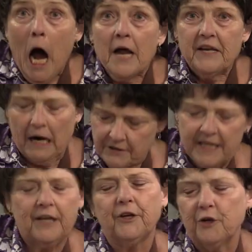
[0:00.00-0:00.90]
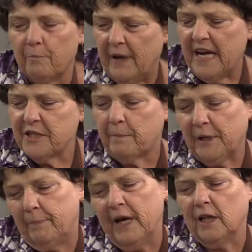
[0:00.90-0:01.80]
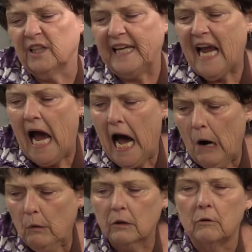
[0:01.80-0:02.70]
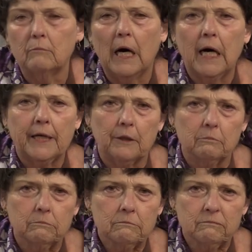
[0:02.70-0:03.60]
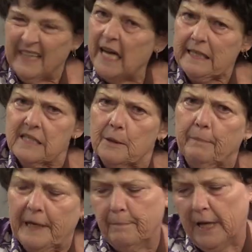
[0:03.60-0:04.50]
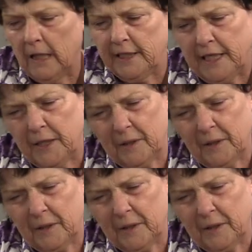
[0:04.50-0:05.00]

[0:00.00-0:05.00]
Now take your bear's big belly out. Oh my, that is a big belly.